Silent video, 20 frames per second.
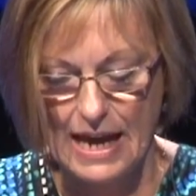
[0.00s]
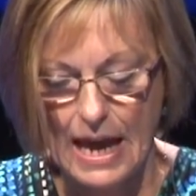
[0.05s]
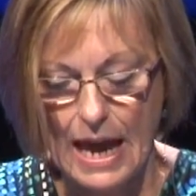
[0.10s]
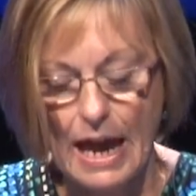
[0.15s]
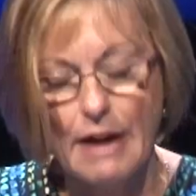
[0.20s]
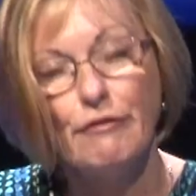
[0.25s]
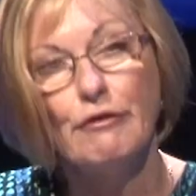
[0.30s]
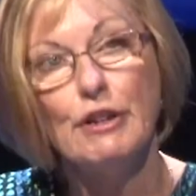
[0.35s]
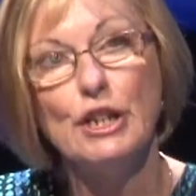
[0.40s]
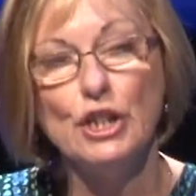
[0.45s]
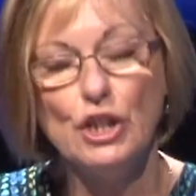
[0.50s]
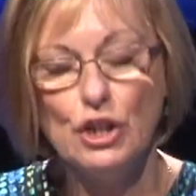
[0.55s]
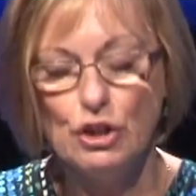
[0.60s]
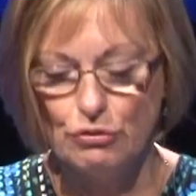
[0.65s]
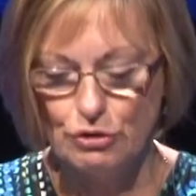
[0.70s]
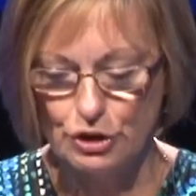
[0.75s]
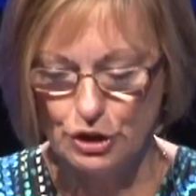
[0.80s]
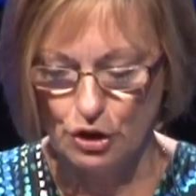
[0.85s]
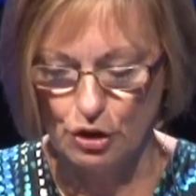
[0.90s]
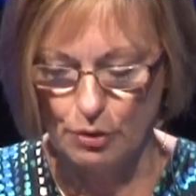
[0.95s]
Every new
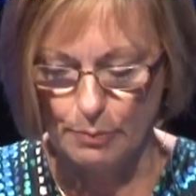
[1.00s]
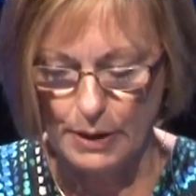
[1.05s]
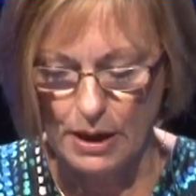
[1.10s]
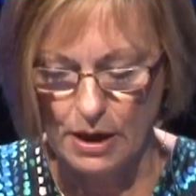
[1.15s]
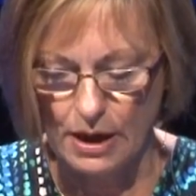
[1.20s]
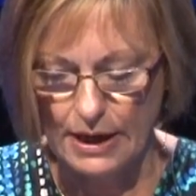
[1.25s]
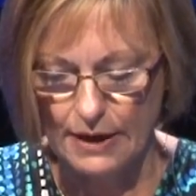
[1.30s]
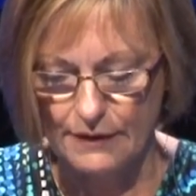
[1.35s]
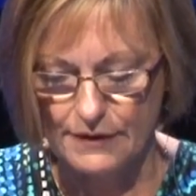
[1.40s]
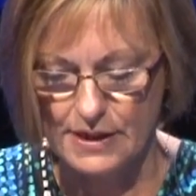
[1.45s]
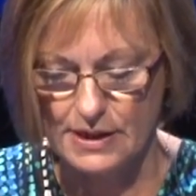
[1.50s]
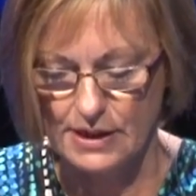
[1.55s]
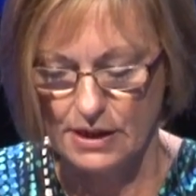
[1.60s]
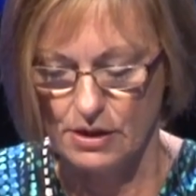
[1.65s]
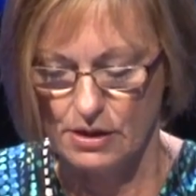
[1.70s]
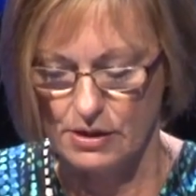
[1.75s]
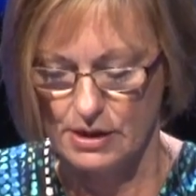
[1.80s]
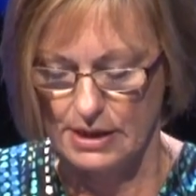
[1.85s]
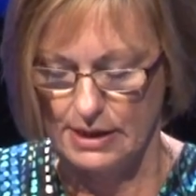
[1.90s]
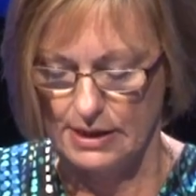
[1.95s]
job I have
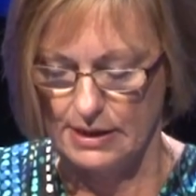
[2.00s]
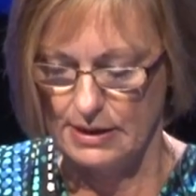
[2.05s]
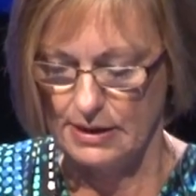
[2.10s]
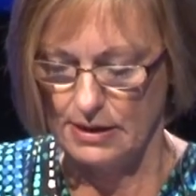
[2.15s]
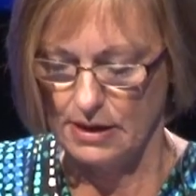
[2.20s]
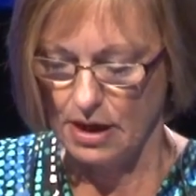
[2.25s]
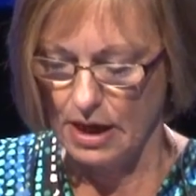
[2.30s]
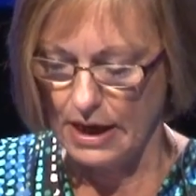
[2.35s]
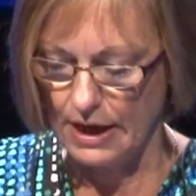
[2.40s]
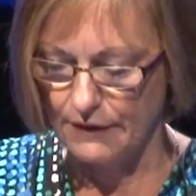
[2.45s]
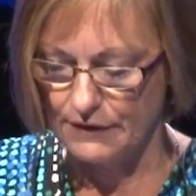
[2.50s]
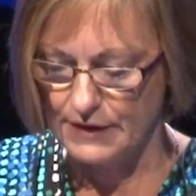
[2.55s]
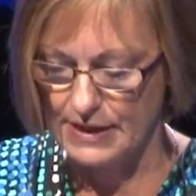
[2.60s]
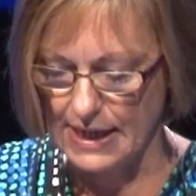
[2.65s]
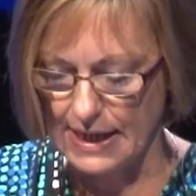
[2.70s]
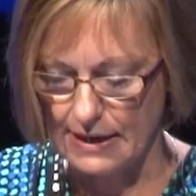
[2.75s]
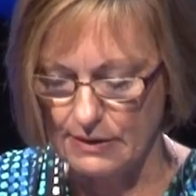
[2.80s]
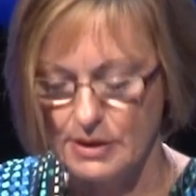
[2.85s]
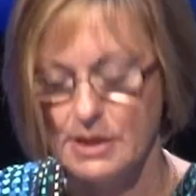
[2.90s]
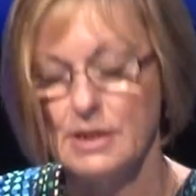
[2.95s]
started, I have
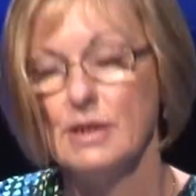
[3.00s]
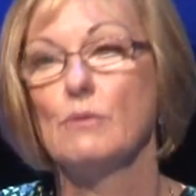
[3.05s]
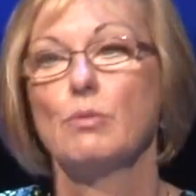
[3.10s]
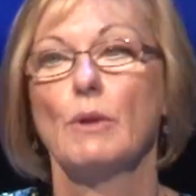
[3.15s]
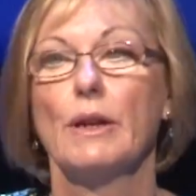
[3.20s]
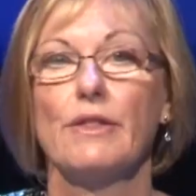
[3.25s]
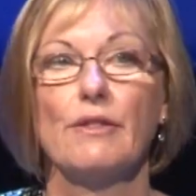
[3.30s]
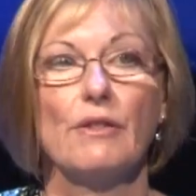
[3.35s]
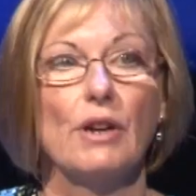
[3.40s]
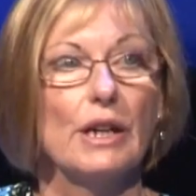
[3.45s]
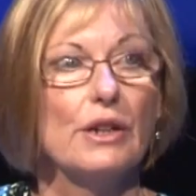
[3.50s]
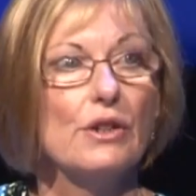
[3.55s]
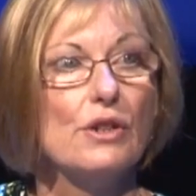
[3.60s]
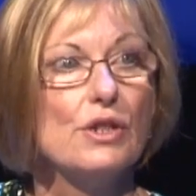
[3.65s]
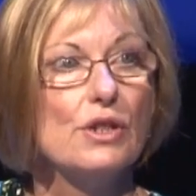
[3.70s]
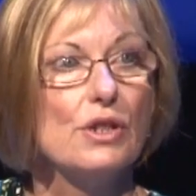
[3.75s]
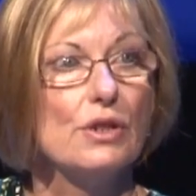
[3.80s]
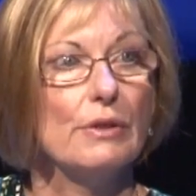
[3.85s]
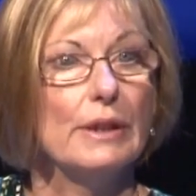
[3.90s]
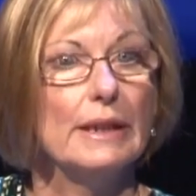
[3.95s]
doubted whether I
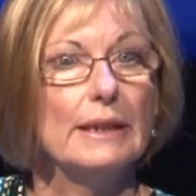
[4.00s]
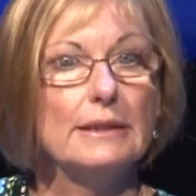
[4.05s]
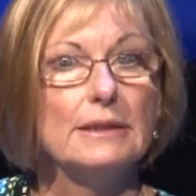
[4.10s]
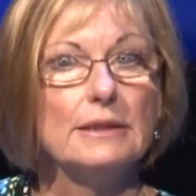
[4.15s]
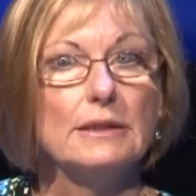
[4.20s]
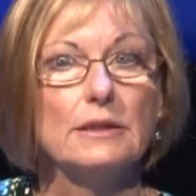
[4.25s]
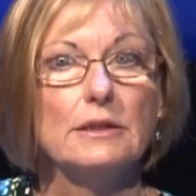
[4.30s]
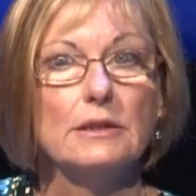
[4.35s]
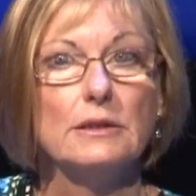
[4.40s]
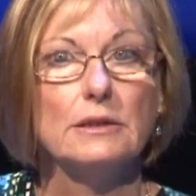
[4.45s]
could do it.